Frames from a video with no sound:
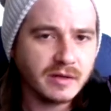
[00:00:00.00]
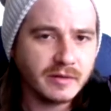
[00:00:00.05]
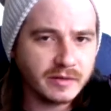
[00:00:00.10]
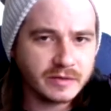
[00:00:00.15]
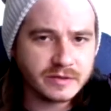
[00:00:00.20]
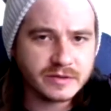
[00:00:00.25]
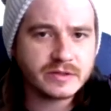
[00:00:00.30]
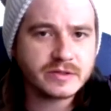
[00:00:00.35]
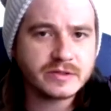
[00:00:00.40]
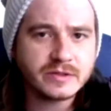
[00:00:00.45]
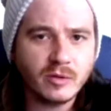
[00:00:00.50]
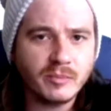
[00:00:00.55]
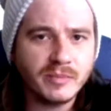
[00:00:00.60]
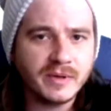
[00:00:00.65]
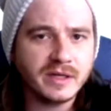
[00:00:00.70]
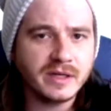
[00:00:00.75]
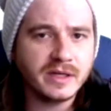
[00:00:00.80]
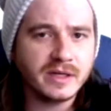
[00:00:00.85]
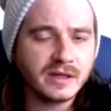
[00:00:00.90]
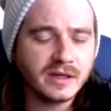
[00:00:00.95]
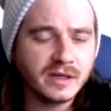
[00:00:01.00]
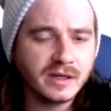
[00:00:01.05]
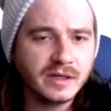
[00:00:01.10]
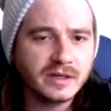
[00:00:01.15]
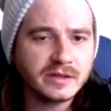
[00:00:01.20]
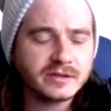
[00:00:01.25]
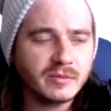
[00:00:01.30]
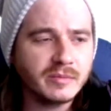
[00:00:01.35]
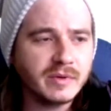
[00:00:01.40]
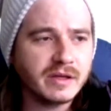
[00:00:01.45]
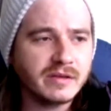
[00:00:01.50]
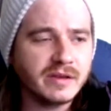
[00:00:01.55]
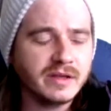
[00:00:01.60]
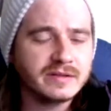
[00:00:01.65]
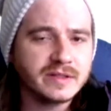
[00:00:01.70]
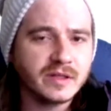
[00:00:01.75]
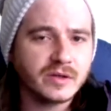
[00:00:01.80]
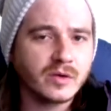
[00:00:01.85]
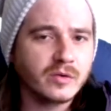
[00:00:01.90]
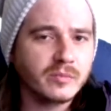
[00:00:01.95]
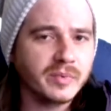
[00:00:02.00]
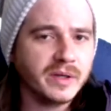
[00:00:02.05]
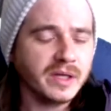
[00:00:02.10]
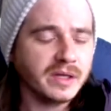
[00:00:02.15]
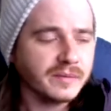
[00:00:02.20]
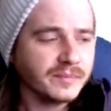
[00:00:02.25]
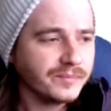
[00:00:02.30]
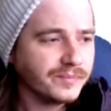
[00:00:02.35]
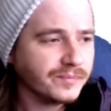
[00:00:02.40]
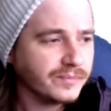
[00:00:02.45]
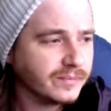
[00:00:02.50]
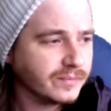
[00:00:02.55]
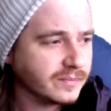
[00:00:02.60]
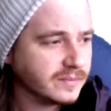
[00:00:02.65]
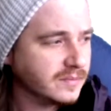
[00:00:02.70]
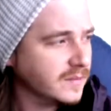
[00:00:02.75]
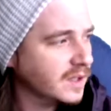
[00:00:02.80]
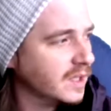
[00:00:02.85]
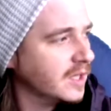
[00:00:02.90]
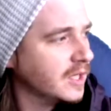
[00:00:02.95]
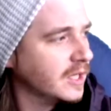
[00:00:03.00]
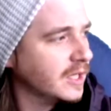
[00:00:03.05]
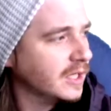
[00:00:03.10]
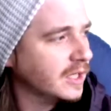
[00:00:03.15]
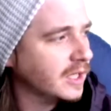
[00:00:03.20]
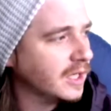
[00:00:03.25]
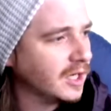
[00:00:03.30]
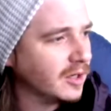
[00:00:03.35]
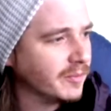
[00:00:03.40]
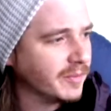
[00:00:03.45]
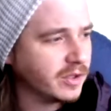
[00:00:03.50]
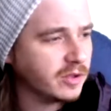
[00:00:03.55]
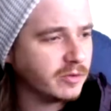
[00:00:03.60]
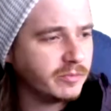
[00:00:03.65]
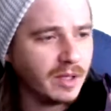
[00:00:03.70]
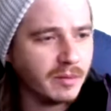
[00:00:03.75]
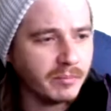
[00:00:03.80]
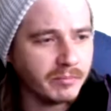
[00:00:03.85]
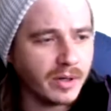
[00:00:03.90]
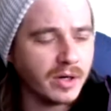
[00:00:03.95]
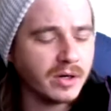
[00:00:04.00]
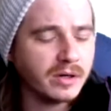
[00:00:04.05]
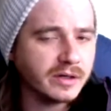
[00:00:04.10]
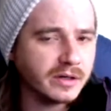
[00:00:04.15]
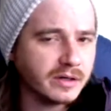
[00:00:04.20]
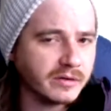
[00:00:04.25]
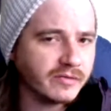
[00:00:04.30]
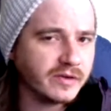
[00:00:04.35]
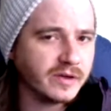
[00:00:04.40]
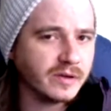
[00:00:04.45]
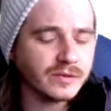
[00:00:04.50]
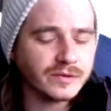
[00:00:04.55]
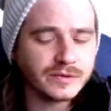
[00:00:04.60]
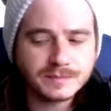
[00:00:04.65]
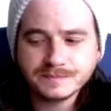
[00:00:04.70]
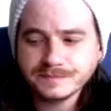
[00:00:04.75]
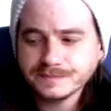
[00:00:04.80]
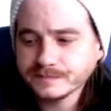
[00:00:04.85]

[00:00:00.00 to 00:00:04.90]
There's just so many things it could be. It could be a barn in a field.